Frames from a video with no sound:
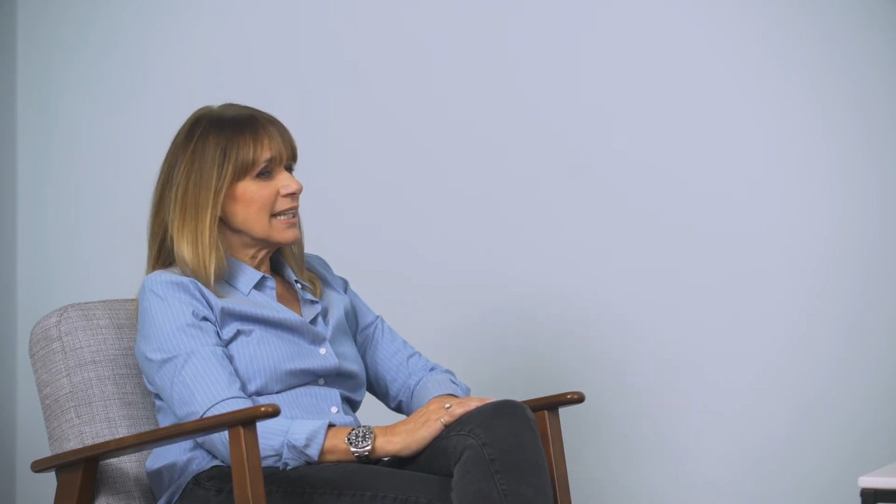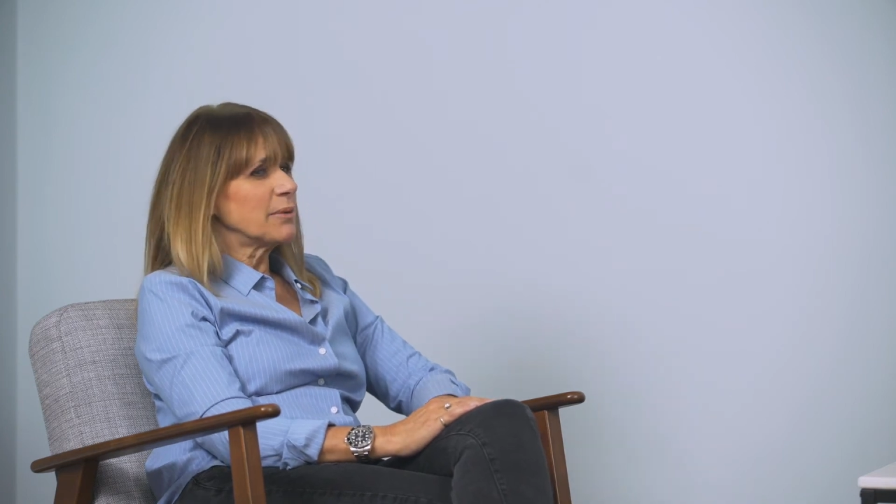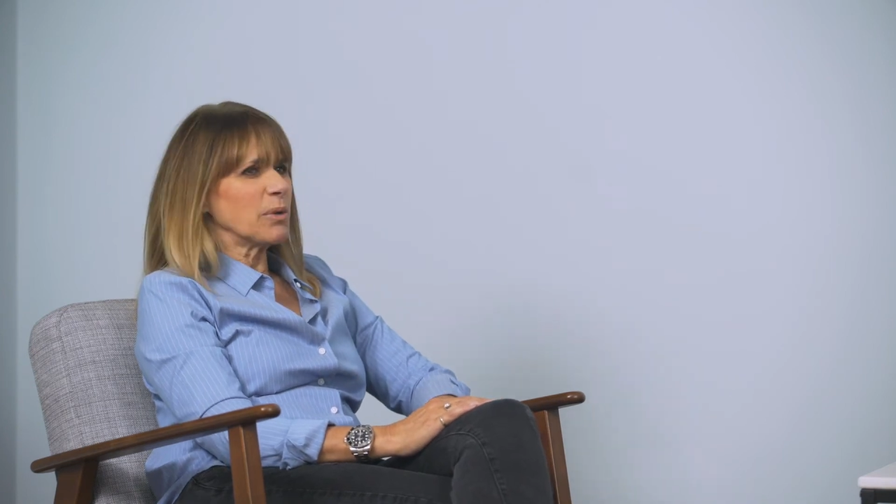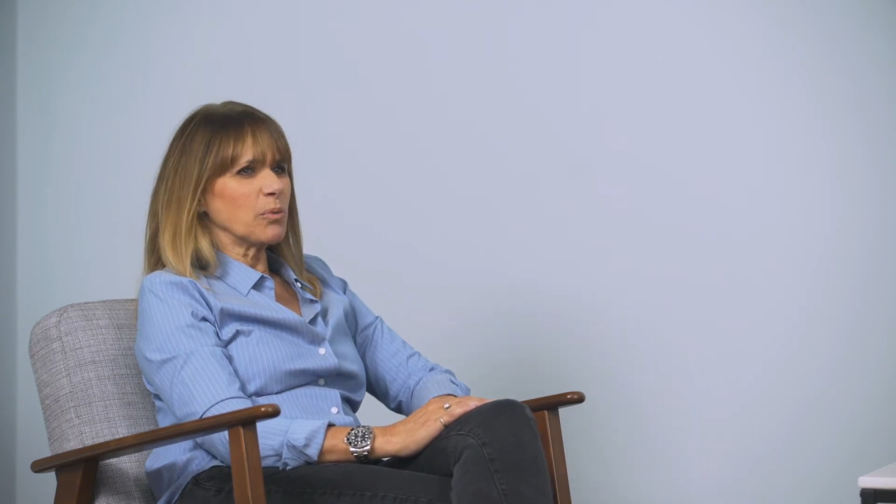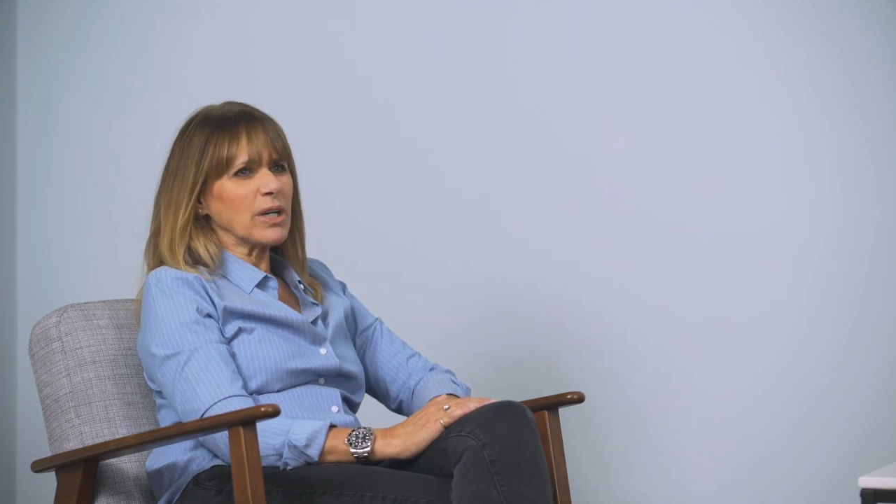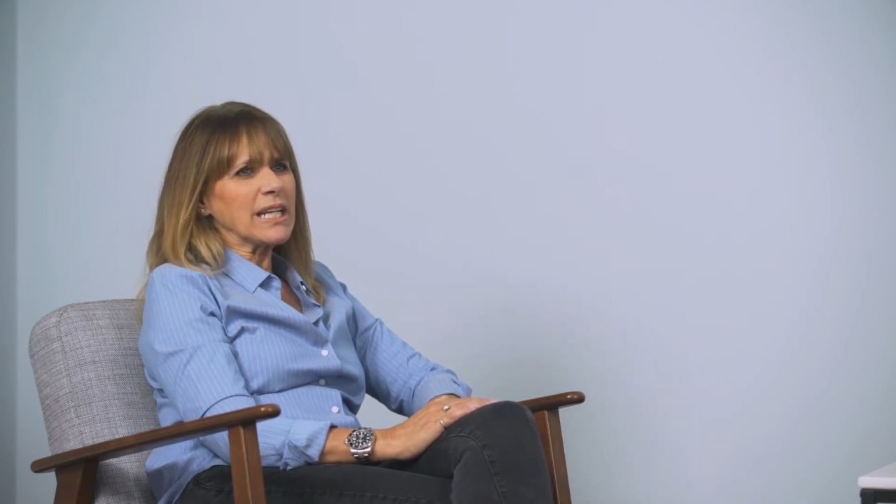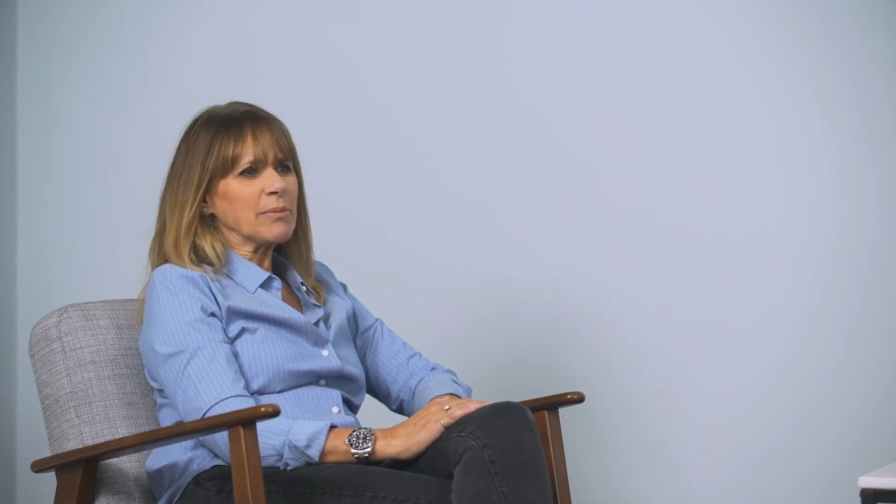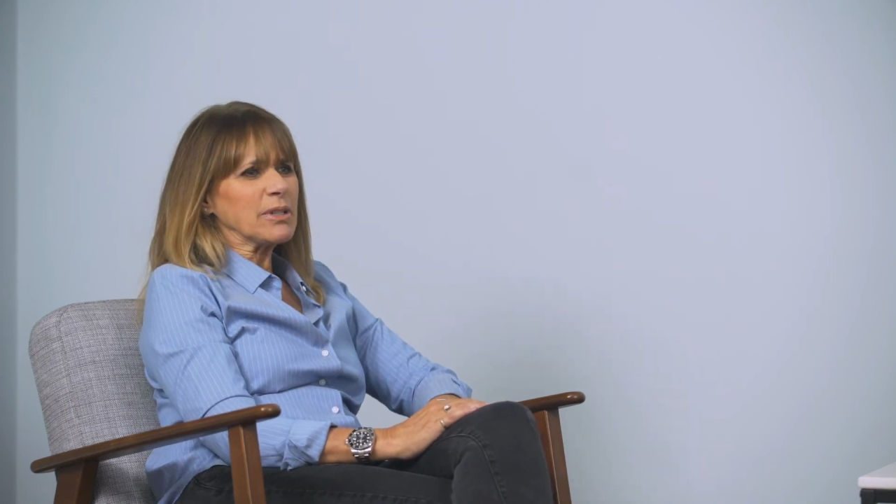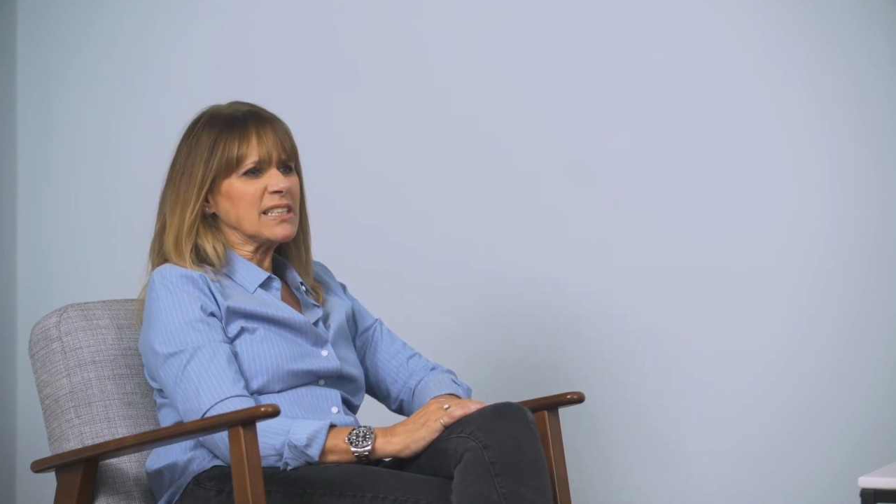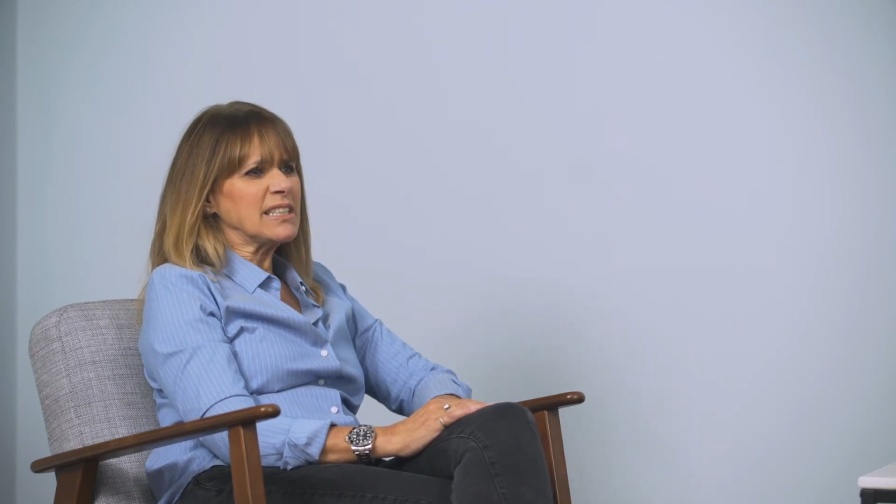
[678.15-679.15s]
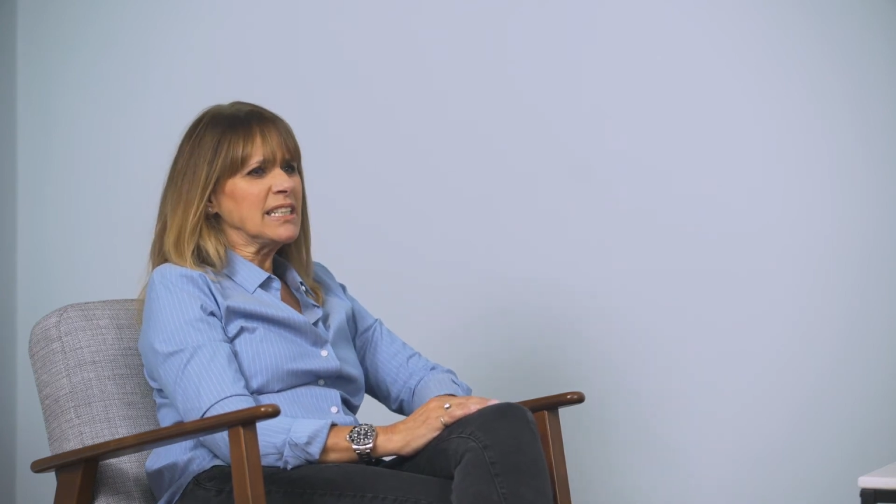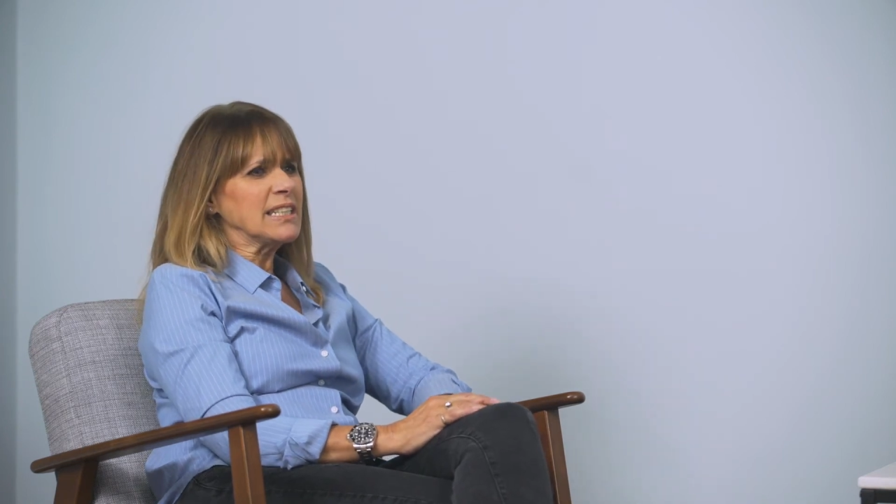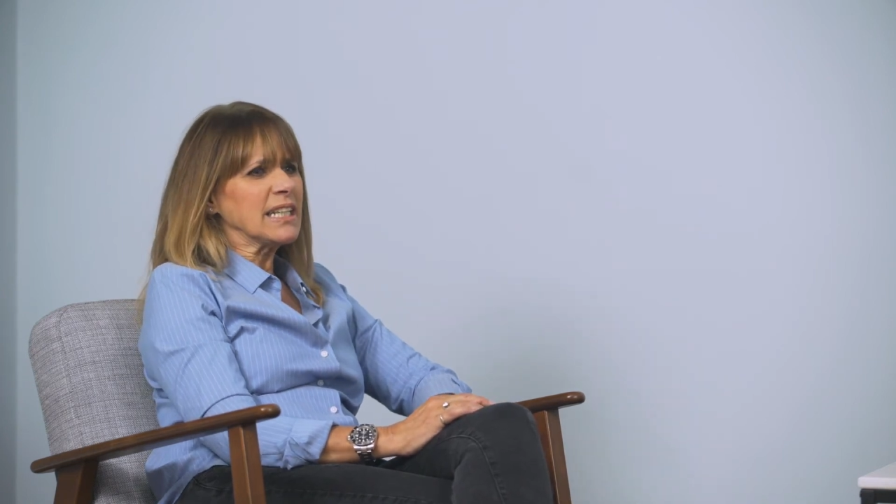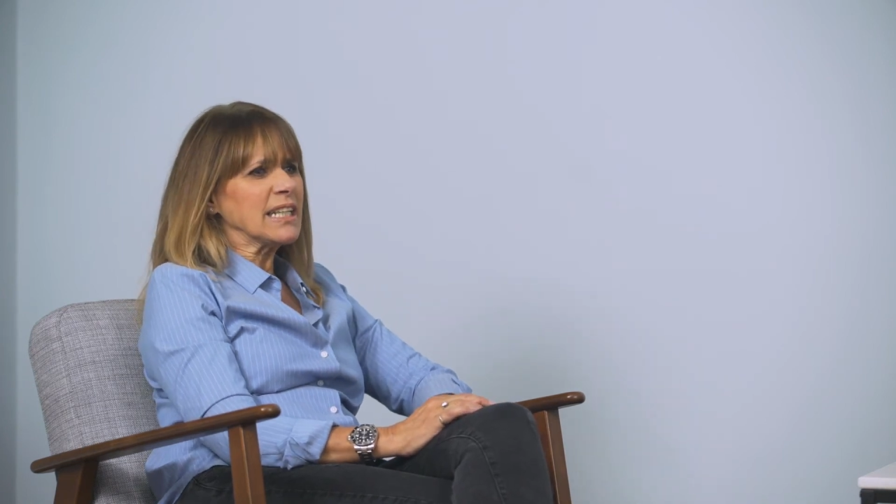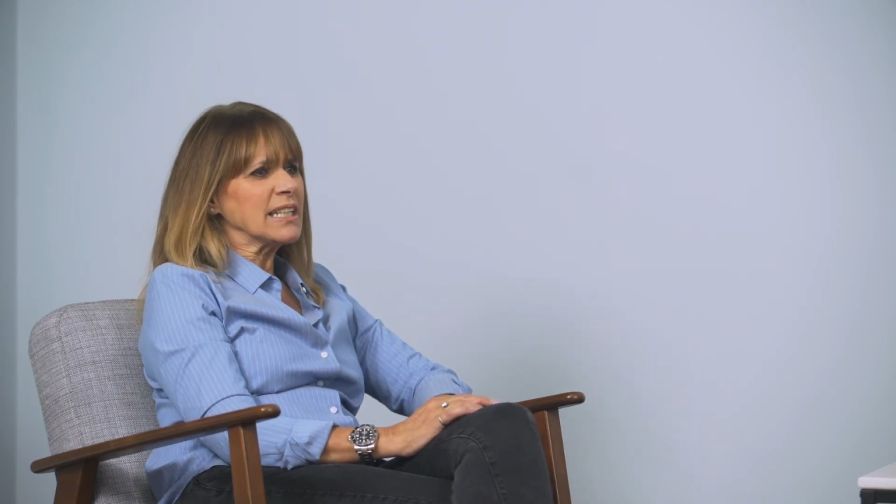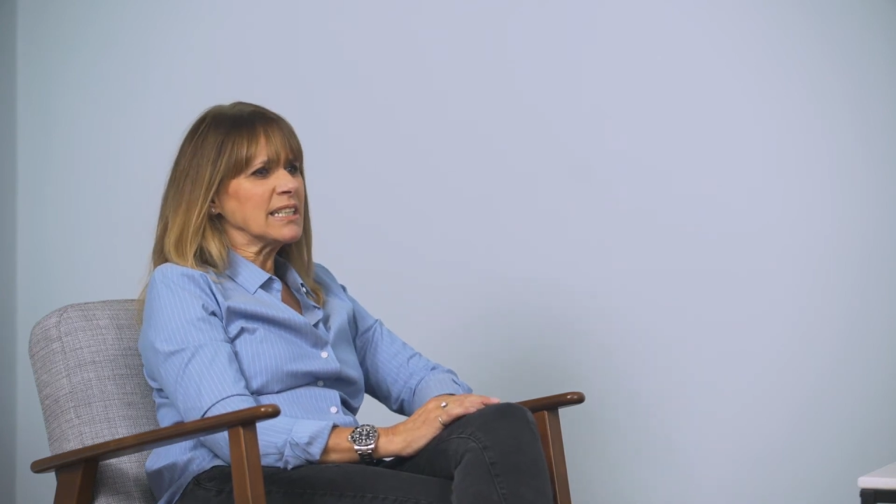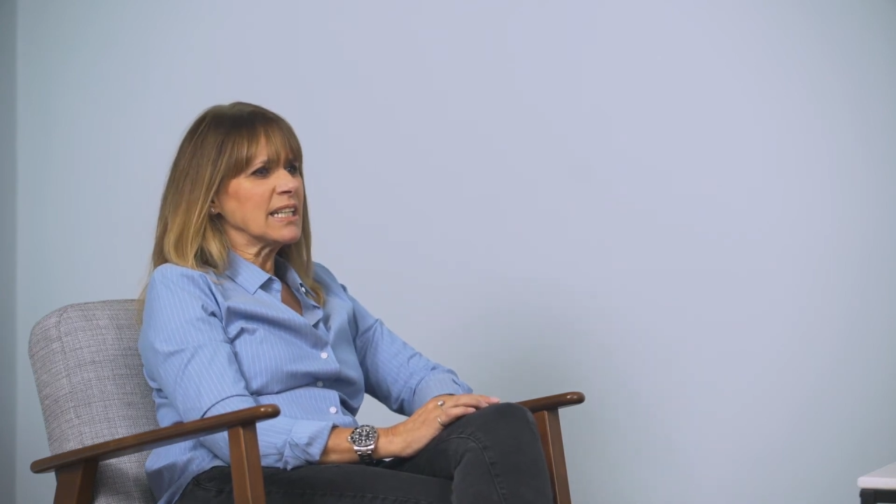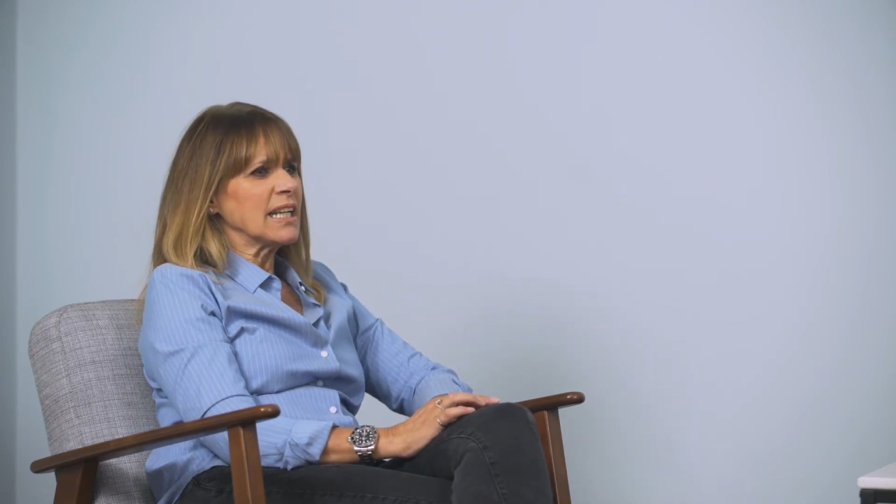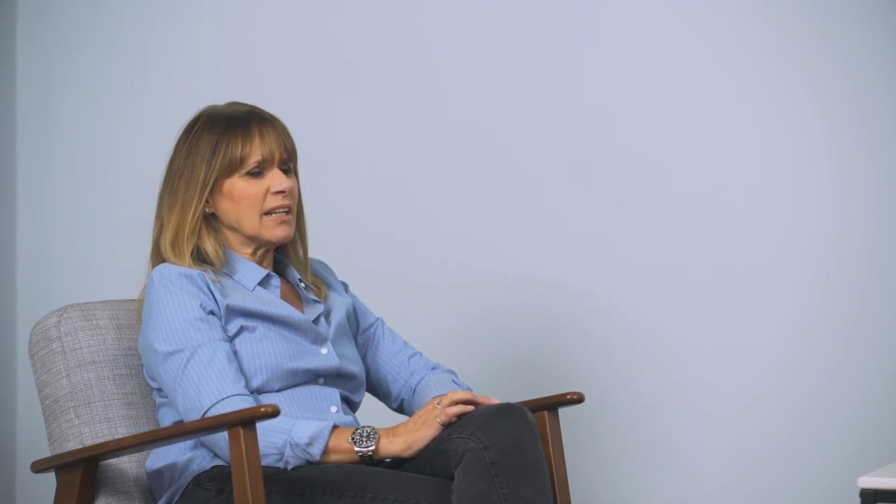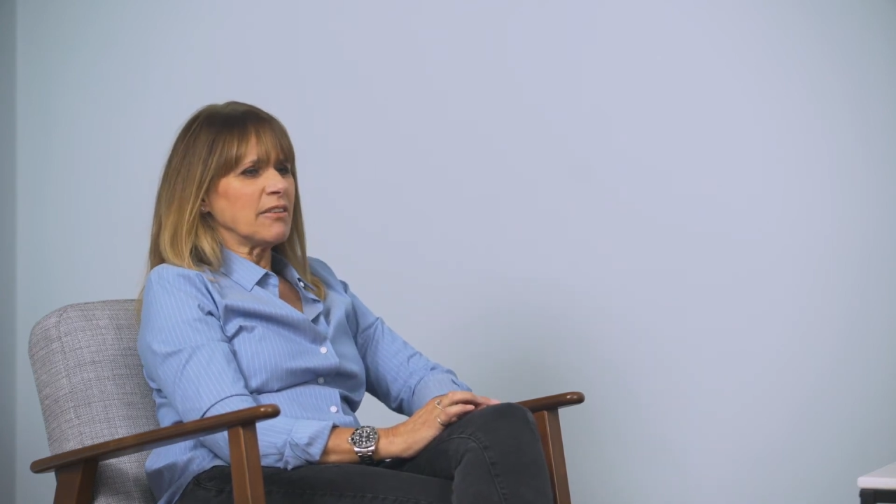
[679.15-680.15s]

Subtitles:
They weren't worrying about seating and